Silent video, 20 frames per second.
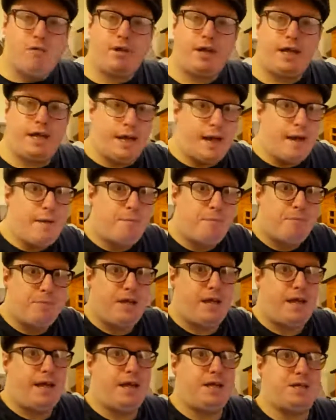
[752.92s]
down here
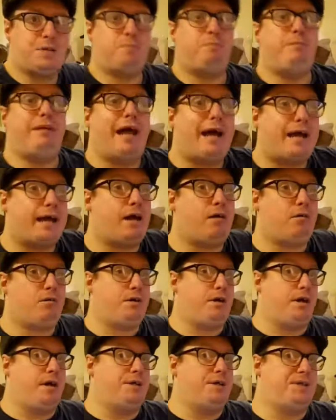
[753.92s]
is
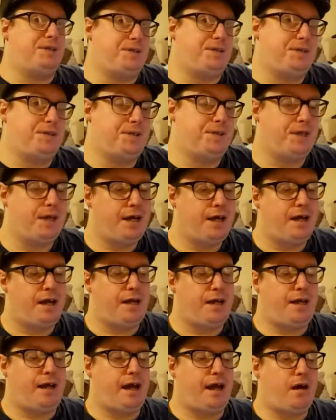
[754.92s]
blackout curtains.
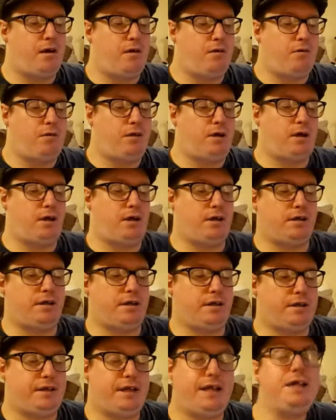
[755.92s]
Now,
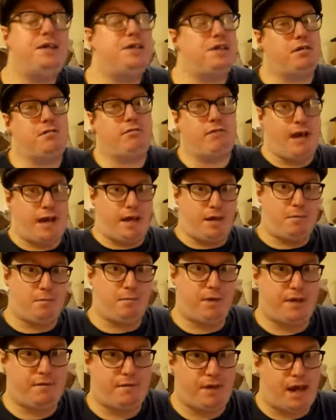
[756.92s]
these are great.
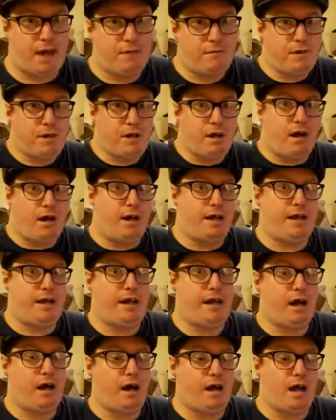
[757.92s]
If you haven't got
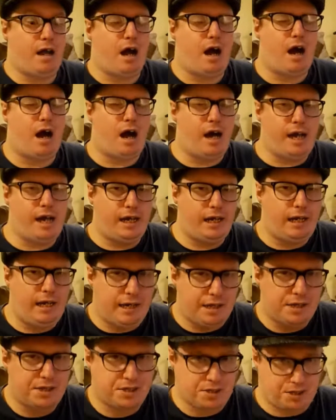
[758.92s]
any, I
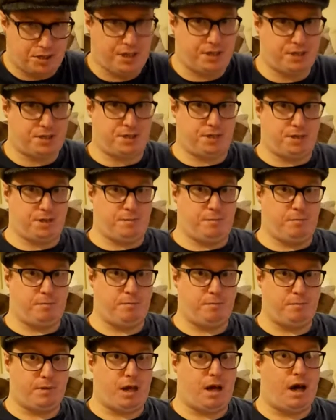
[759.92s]
highly suggest
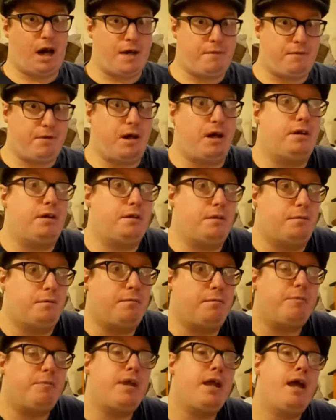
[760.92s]
them. I've got
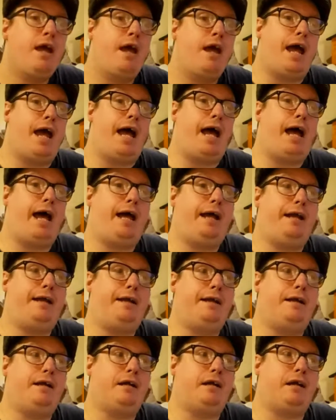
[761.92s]
them.
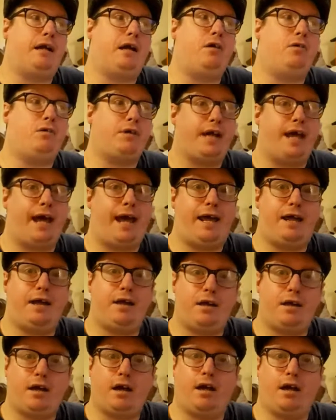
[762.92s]
And
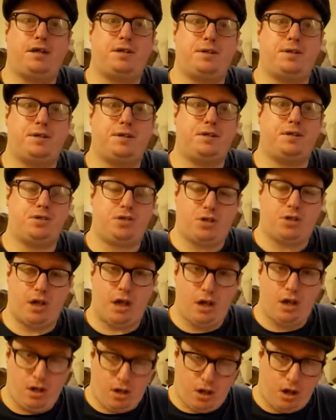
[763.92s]
okay, curtains
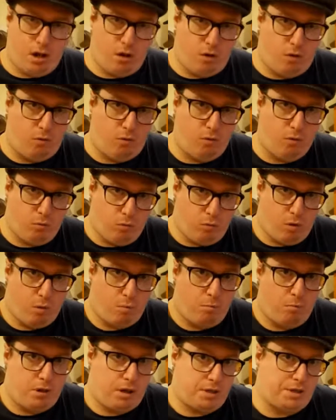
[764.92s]
alone
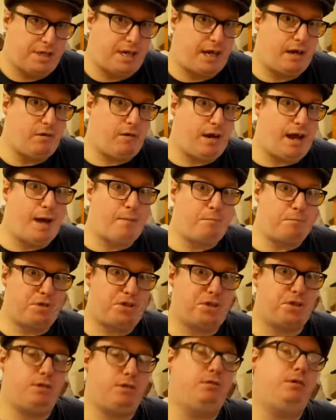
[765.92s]
won't blot out
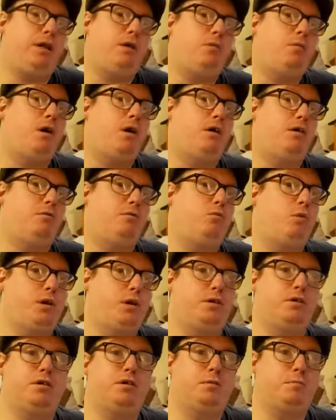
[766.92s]
absolutely
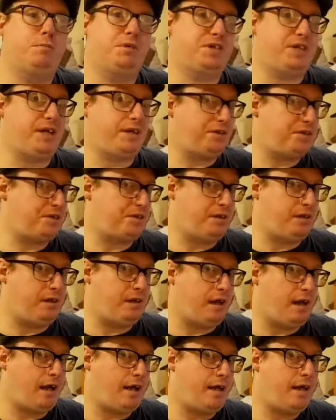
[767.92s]
100% of
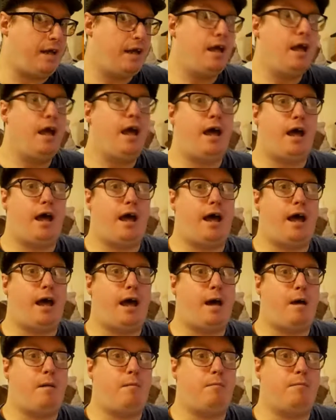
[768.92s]
the light.
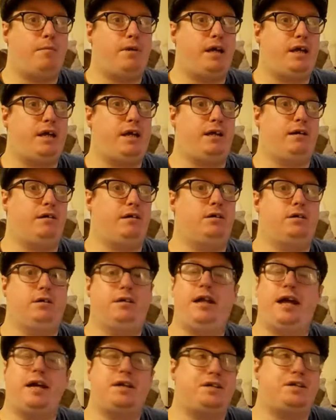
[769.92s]
Um,
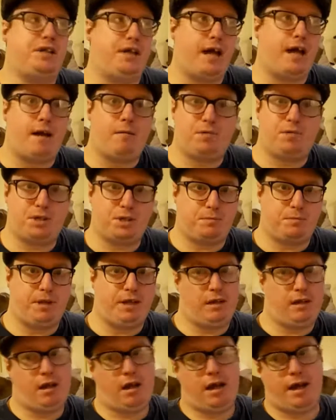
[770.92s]
Unless you have
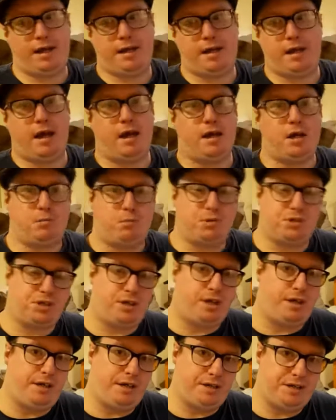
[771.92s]
something like
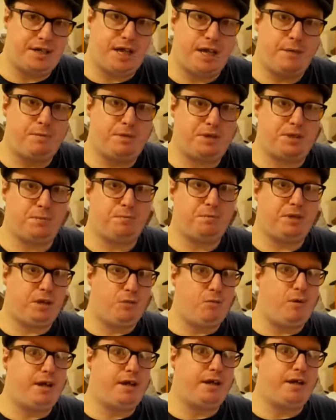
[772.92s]
double-sided tape or
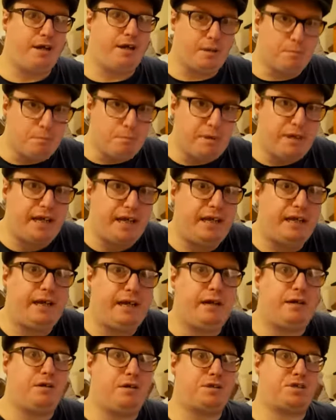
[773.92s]
something where you can
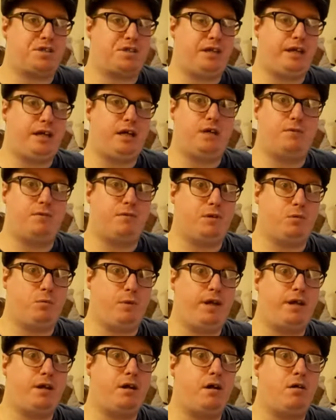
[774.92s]
completely and utterly cover the
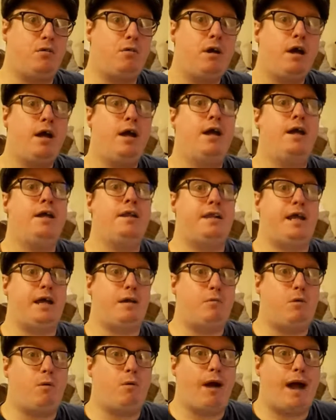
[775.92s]
window,
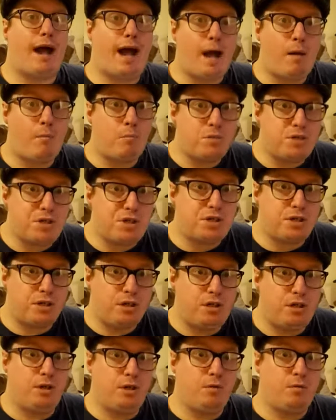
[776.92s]
they will
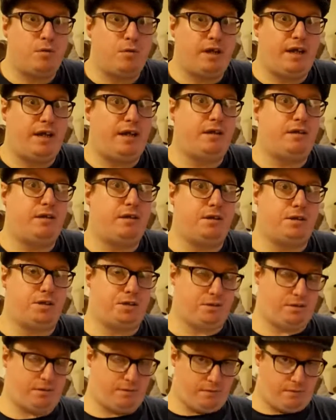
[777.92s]
absolutely,
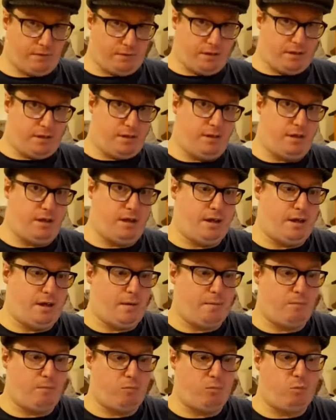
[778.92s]

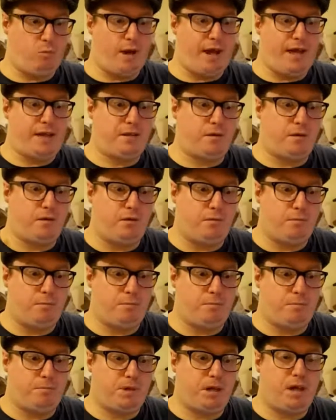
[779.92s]
the where
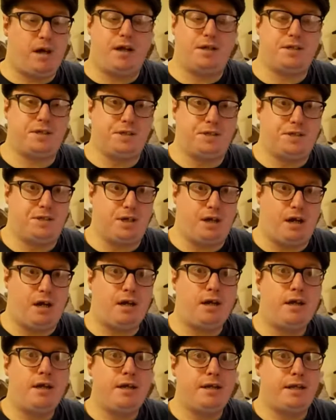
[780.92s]
the curtains
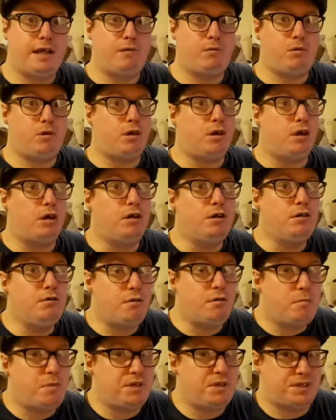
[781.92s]
are, they will
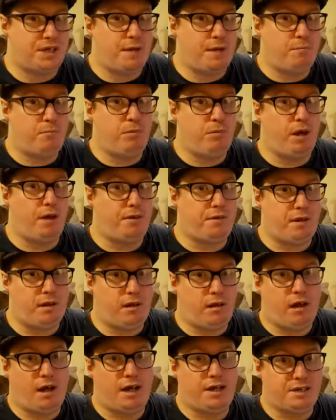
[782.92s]
100% block
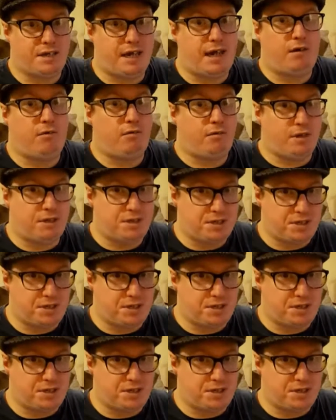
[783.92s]
the light out